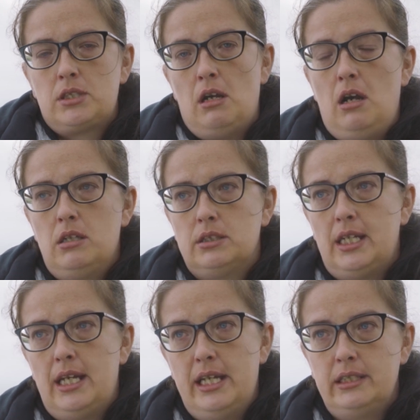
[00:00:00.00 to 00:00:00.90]
was a hot
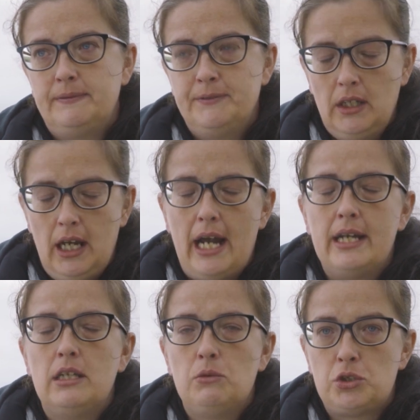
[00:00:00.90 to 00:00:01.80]
day
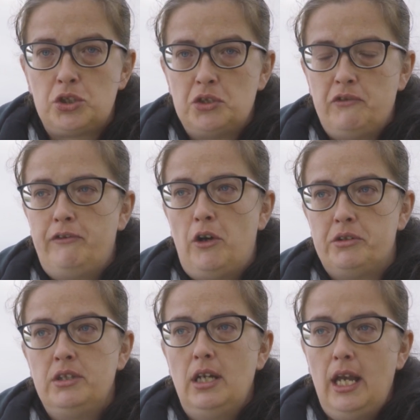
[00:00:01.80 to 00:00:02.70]
and it was
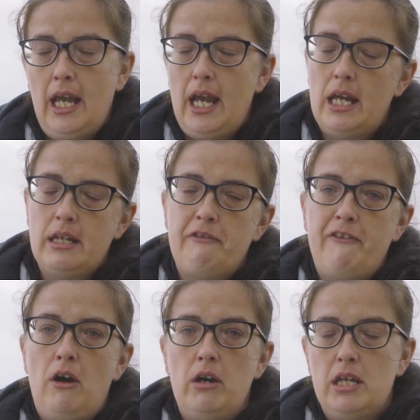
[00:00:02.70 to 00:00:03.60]
fun, and he
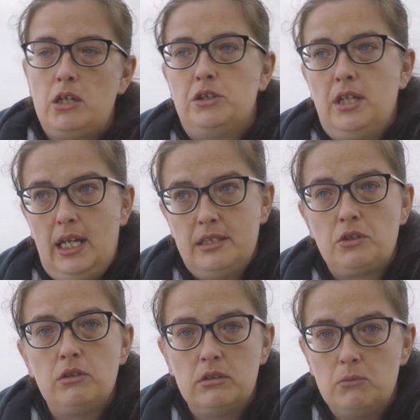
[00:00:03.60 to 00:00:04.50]
thought he could
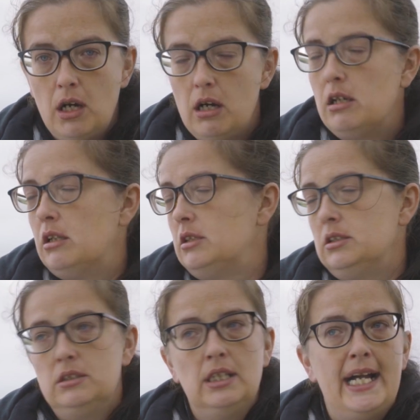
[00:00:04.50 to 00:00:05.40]
handle the water.
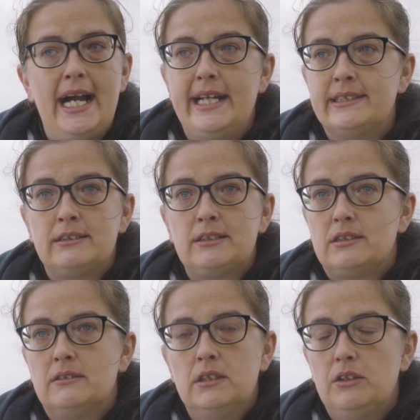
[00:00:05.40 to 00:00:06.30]
And
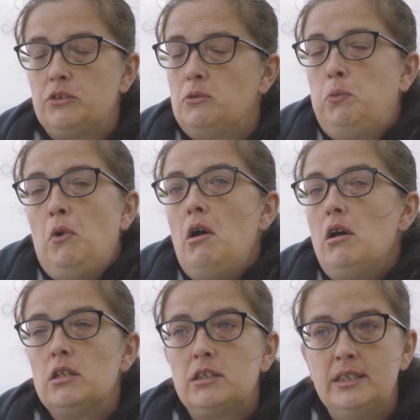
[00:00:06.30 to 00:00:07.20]
the
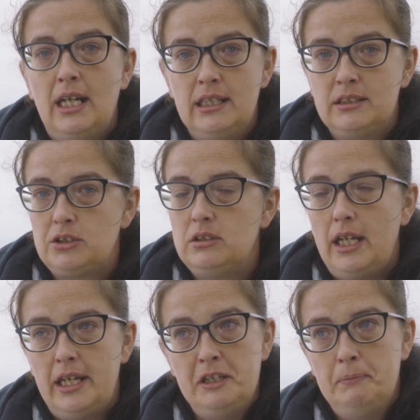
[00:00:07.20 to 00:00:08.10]
water can handle
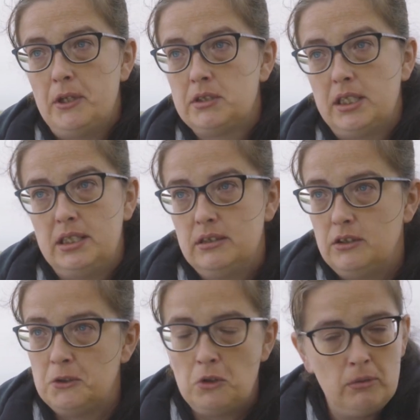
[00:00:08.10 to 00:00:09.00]
anybody,
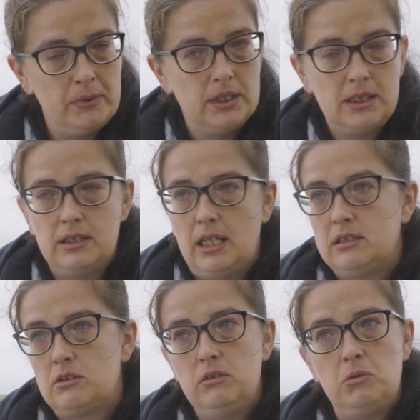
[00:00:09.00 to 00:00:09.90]
nobody can
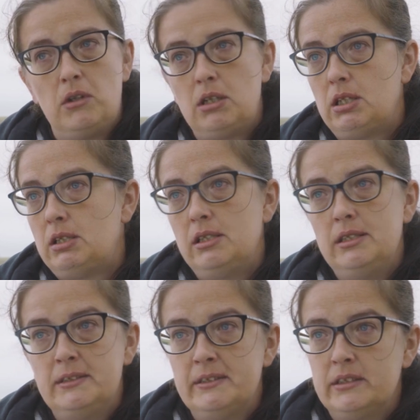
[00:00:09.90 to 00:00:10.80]
handle water.
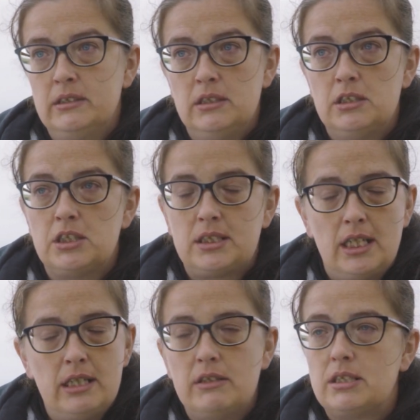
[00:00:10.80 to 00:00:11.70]

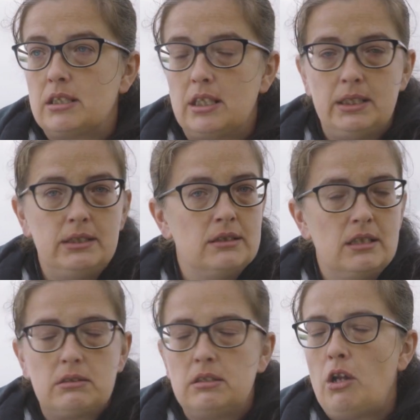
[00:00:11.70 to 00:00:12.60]
Seriously,
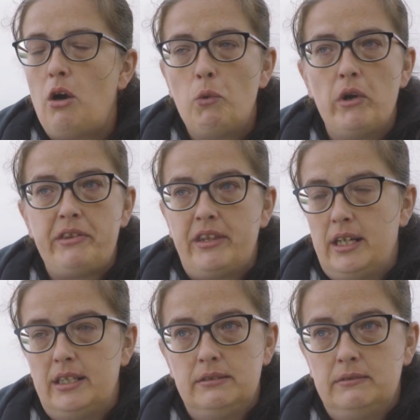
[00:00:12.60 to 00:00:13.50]
it's not worth it.